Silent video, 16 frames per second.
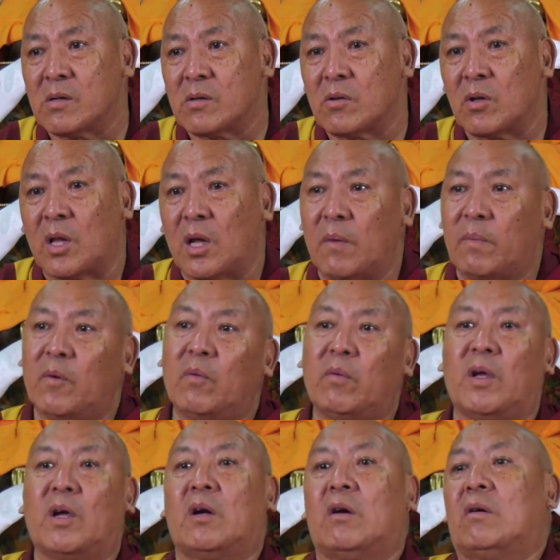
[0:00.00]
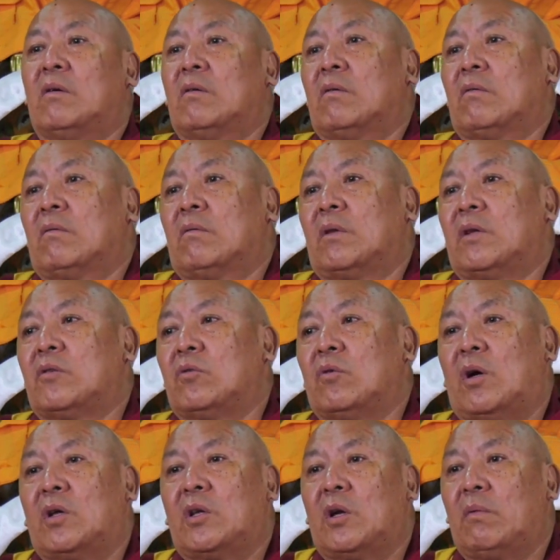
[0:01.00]
so therefore we are, there's
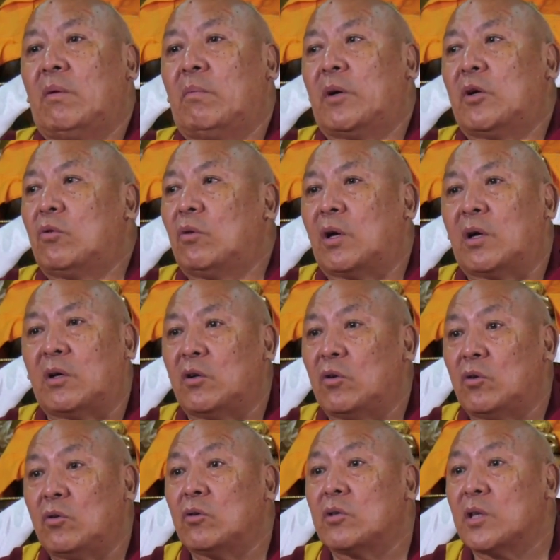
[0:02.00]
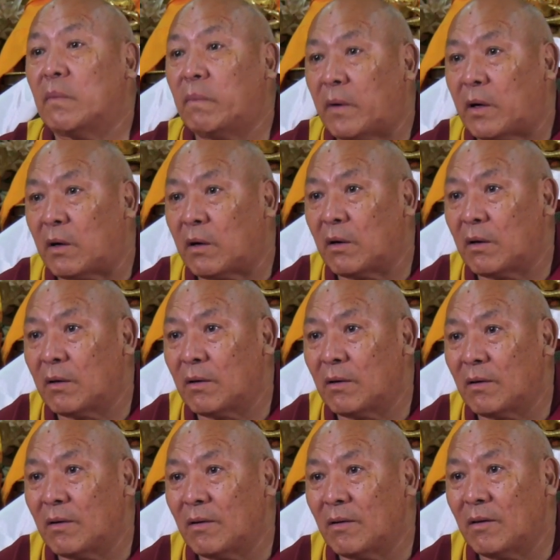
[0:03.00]
no other way but to continue to suffer
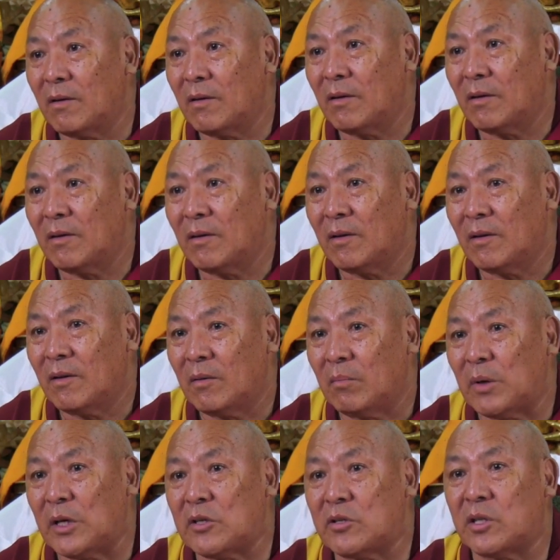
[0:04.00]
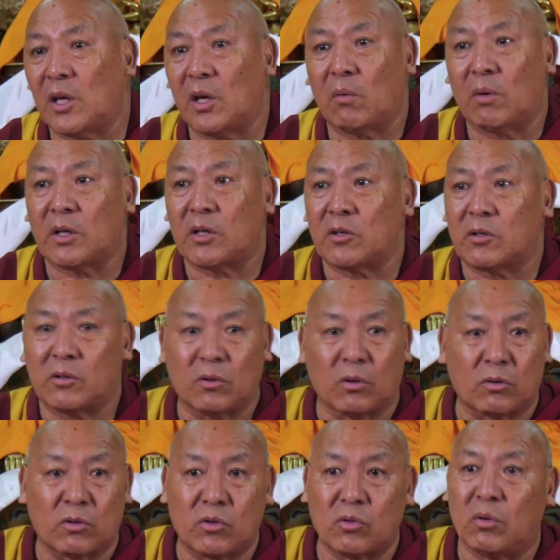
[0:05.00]
by seeing what is
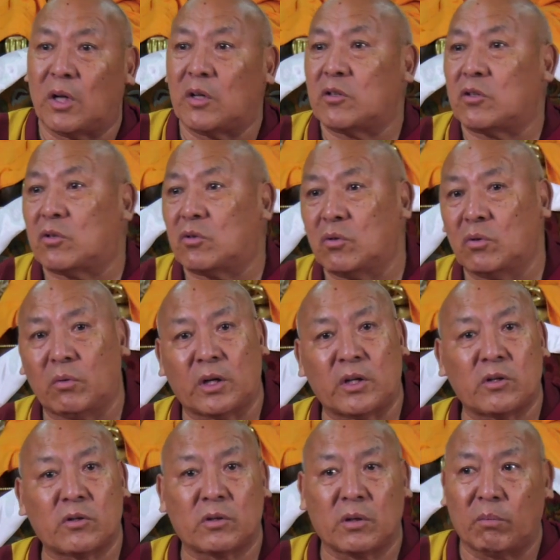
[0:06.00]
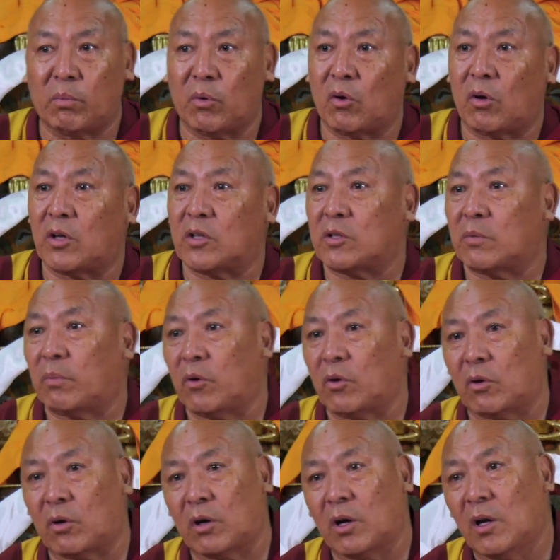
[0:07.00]
not true as true, what is impure as
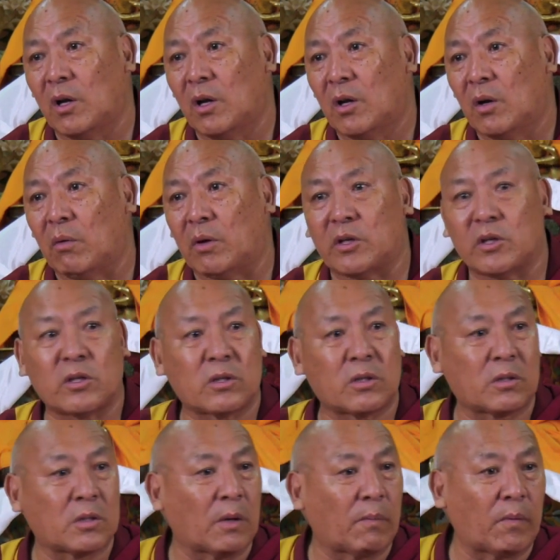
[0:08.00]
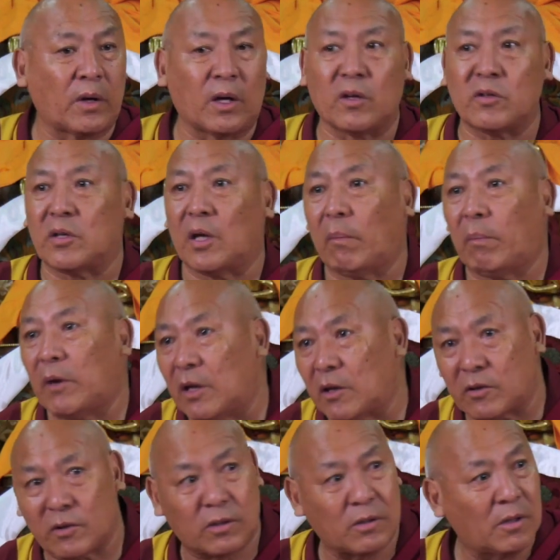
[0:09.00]
pure, what is suffering as
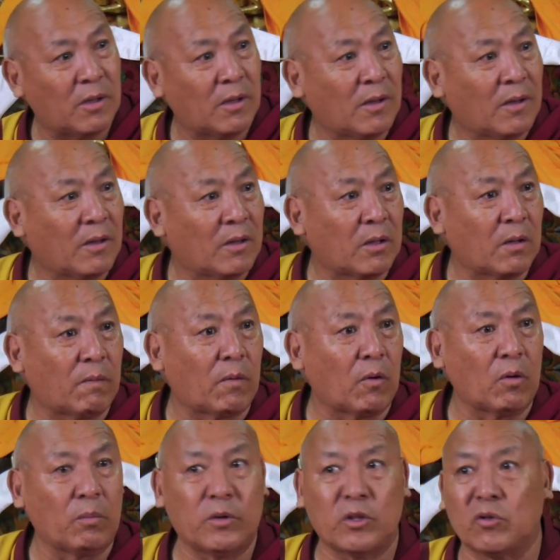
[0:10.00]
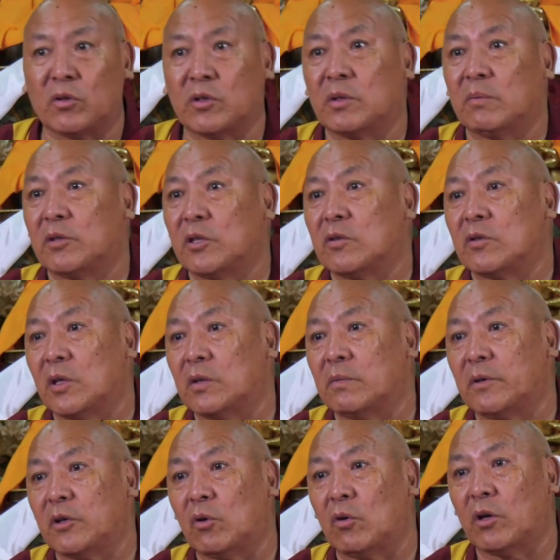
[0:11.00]
happiness, the four misconceptions
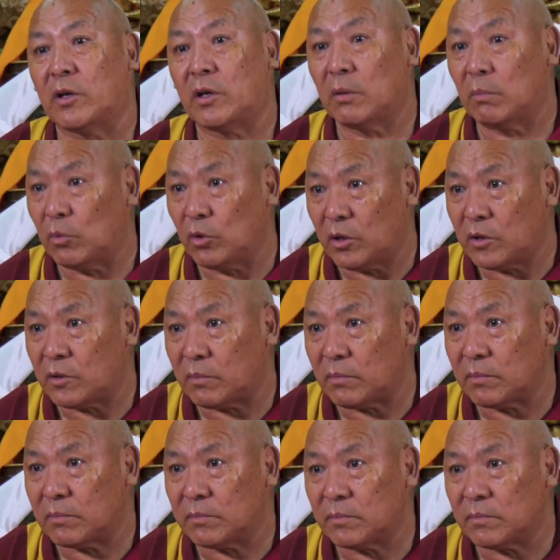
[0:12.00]
as we call it in Buddhism.